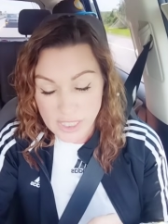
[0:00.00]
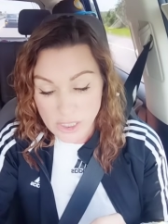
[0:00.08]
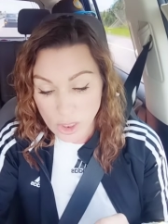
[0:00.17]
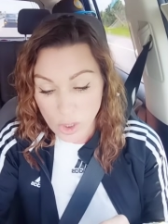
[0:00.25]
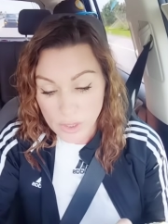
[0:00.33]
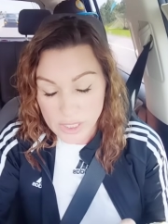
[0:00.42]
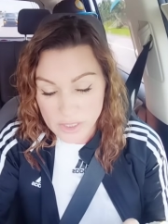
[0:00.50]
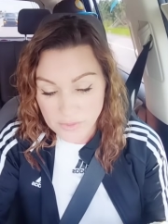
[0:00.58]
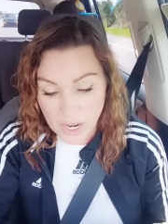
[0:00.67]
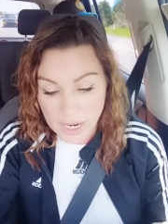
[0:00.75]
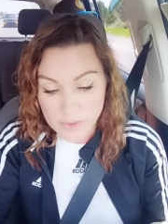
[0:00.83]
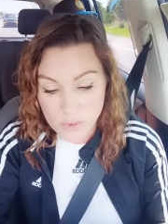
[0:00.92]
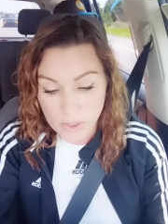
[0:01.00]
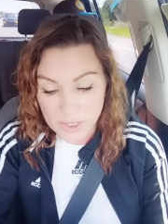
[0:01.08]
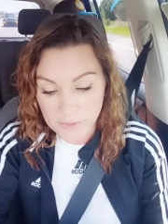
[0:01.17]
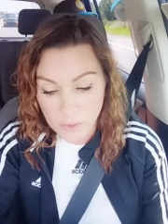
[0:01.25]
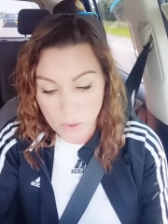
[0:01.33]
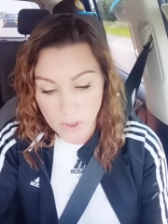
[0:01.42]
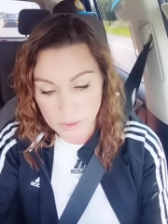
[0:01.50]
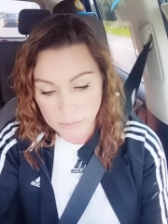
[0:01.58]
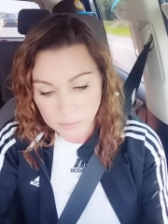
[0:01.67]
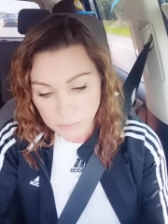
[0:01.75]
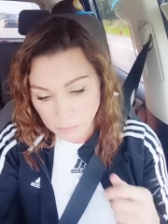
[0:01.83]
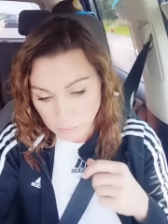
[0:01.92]
1 Thessalonians
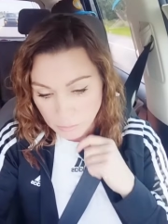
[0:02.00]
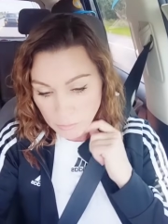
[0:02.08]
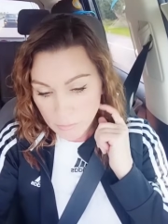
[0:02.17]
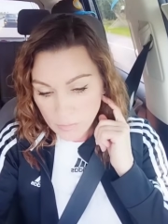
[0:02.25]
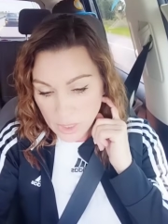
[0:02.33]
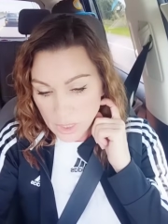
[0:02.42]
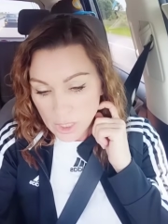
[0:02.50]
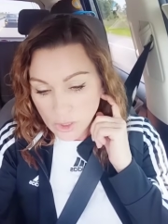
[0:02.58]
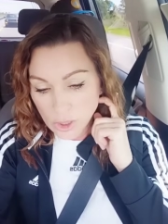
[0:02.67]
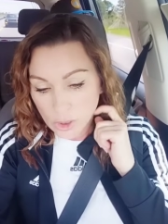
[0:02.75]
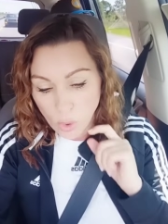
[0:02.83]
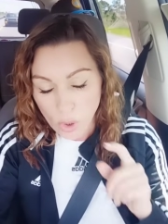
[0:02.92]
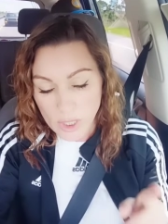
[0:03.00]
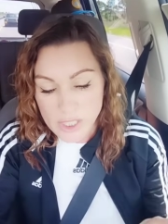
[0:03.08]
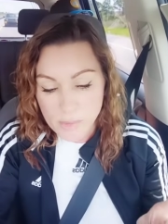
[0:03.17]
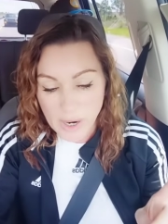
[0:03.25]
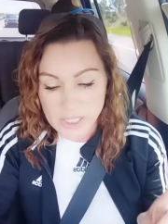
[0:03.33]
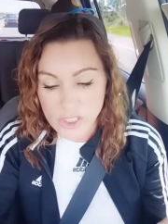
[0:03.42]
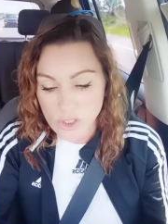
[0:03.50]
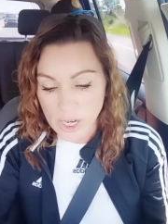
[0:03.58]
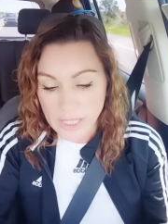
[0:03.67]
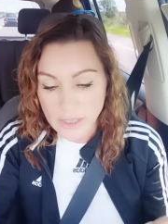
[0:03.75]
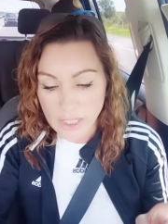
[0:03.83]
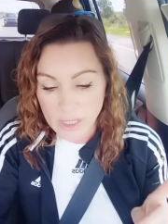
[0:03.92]
5:24. The Lord is
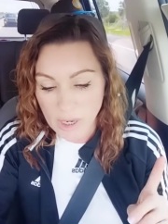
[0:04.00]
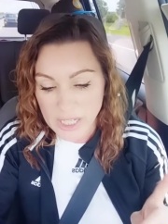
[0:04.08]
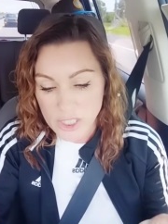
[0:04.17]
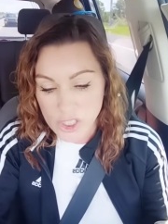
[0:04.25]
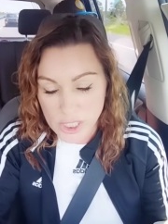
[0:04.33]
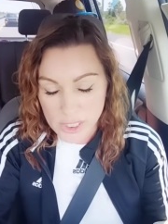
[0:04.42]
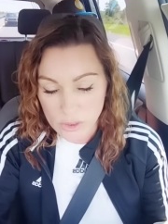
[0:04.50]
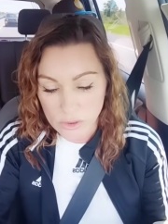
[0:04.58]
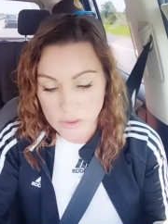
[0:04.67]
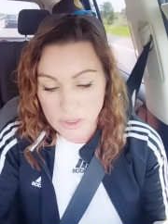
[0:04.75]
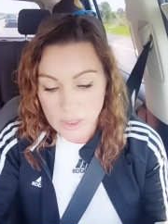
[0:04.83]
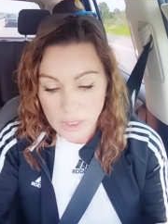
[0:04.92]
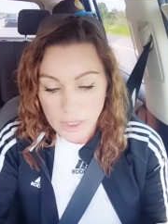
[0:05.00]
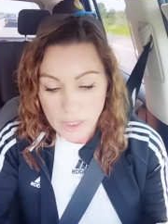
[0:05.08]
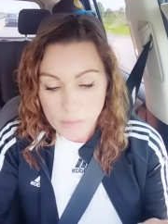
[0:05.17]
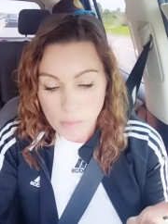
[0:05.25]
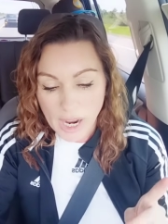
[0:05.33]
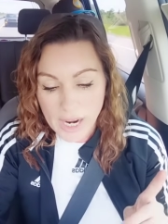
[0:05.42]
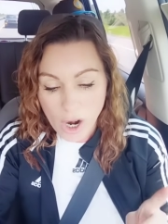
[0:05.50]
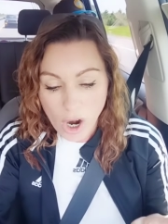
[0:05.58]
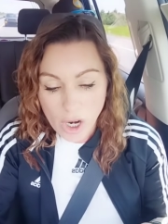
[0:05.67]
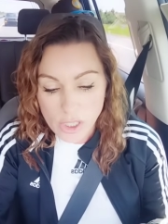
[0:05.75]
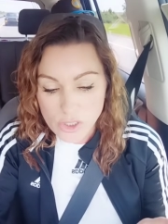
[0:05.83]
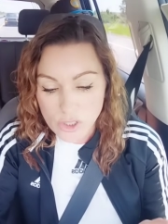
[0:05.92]
my strength and my shield.
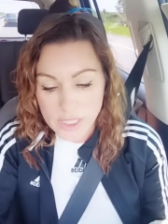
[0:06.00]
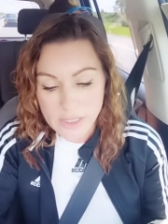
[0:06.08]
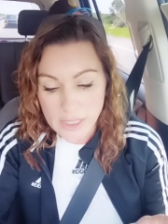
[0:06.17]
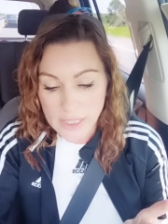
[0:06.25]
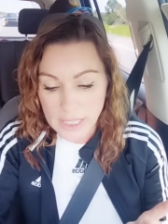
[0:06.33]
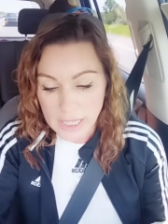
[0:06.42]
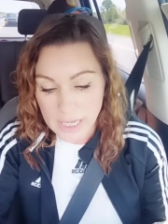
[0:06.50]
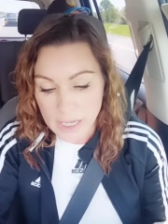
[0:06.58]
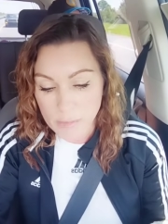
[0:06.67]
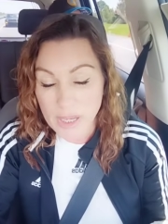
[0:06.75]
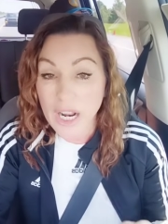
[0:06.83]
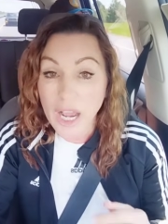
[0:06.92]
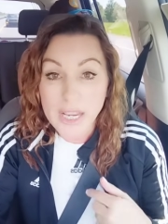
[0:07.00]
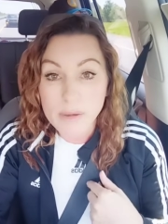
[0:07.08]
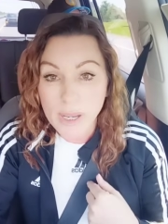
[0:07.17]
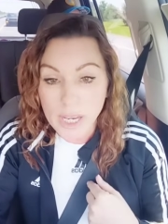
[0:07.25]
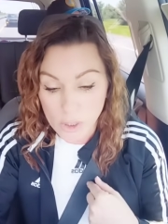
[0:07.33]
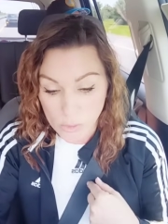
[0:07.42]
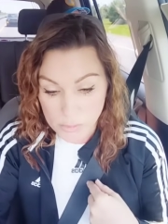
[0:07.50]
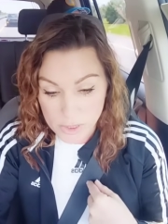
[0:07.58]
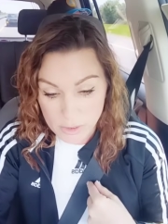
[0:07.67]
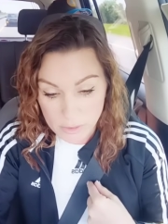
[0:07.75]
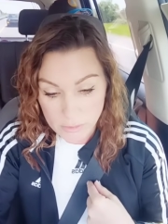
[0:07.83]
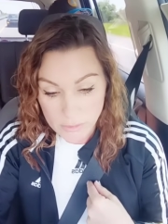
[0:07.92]
My heart trusted in him and I am
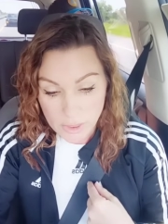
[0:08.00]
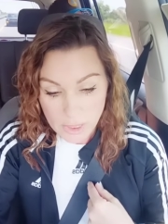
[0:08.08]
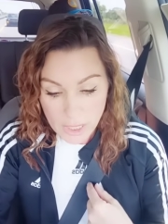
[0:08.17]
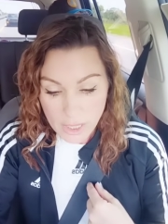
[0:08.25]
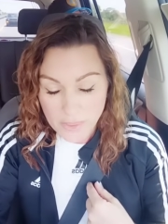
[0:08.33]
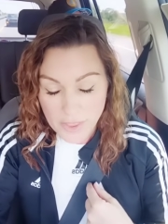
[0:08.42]
helped.